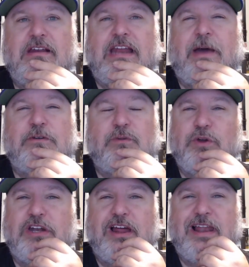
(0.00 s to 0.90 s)
that was
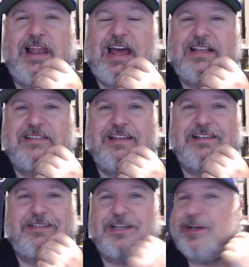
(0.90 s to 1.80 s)
one of the last
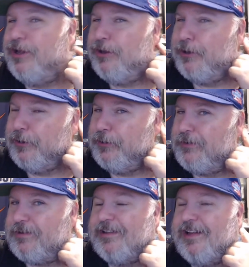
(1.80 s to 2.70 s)
things to
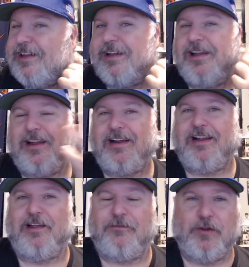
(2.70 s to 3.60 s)
close.
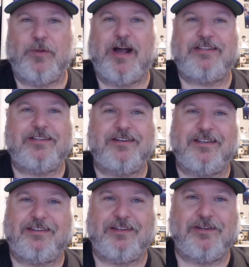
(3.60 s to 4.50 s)
If you're watching
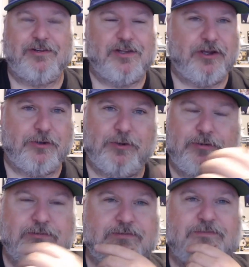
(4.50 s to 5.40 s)
this and you know
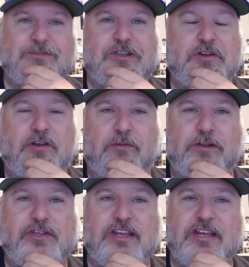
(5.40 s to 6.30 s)
Central
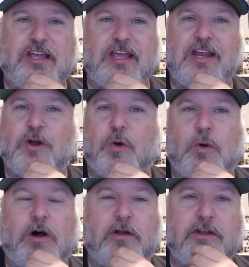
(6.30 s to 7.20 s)
Virginia and Old
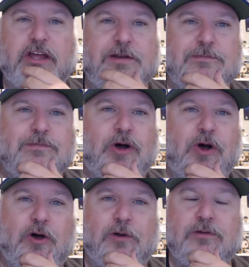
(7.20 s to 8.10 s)
Walnut
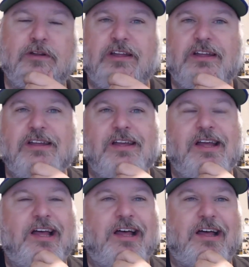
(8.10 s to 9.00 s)
Mall
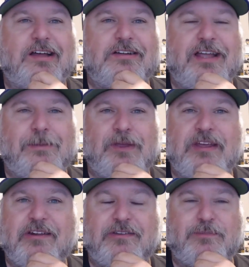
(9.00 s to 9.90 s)
in
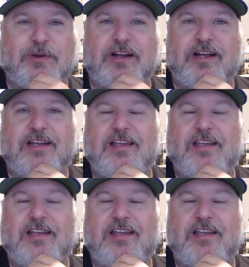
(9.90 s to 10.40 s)
Petersburg,